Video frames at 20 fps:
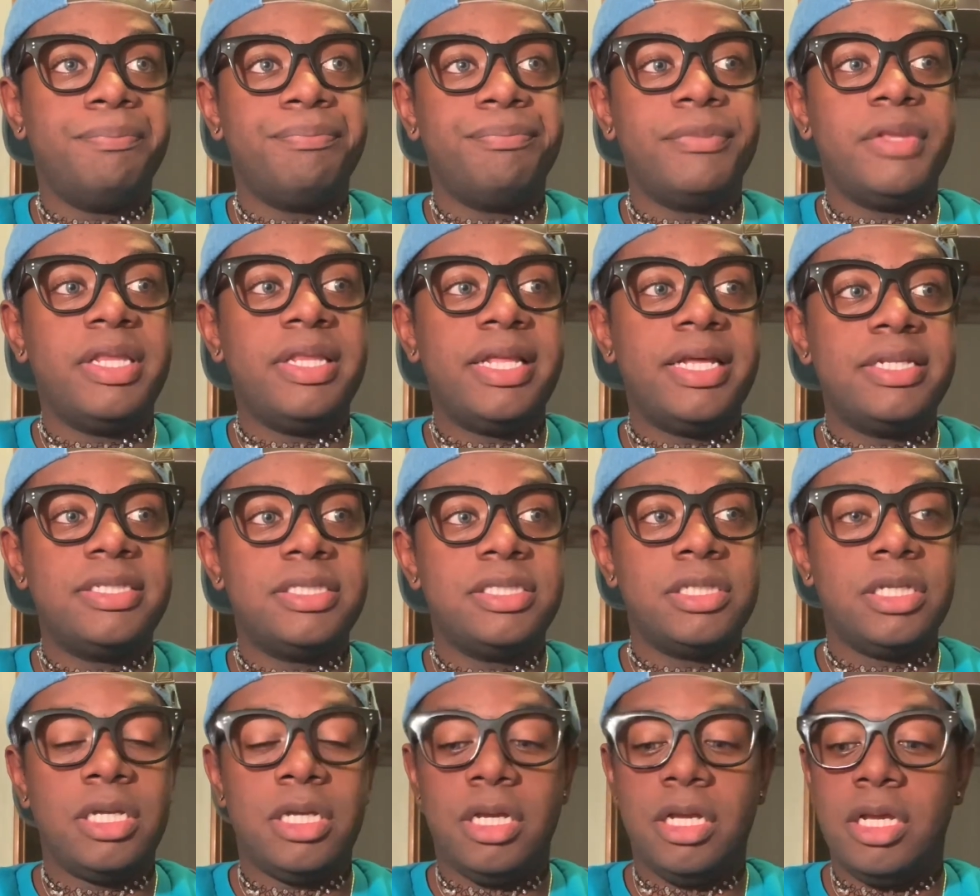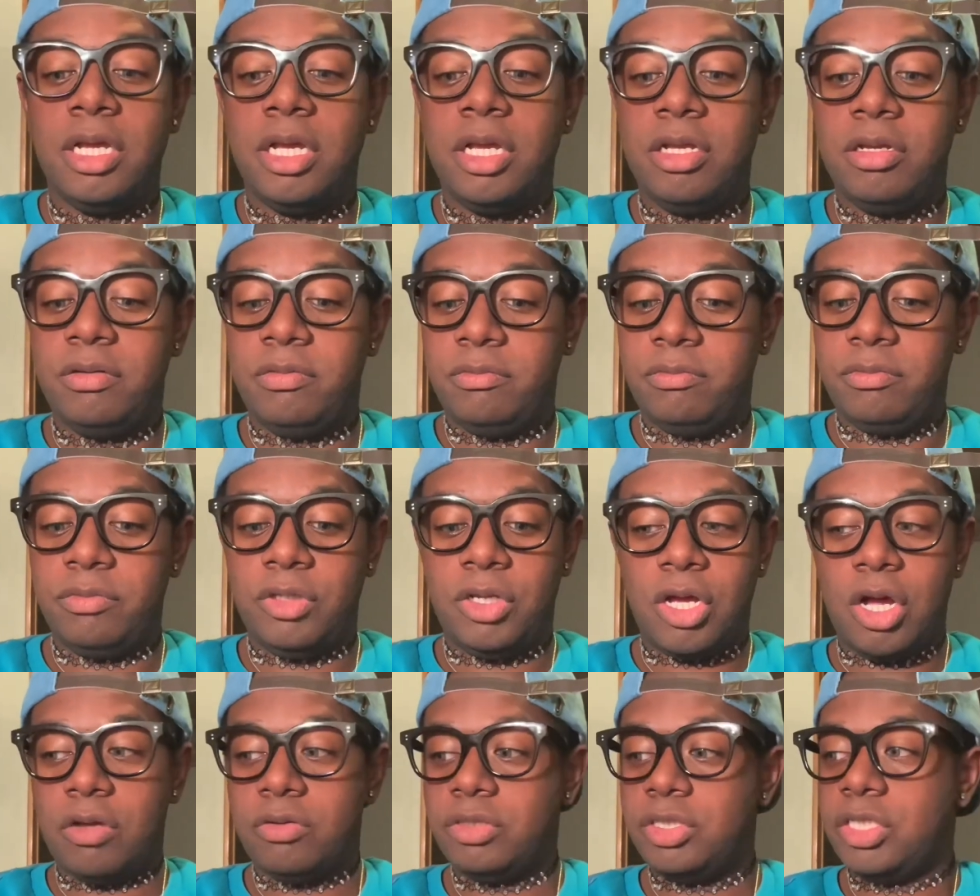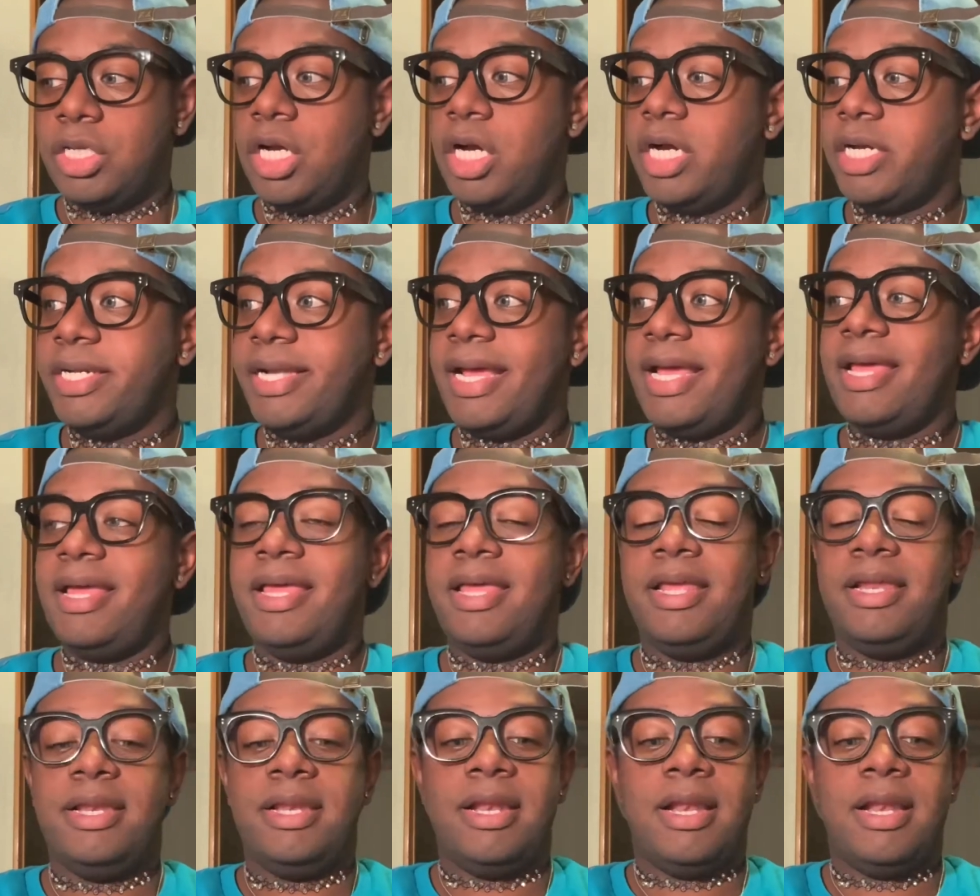let's go to her dad.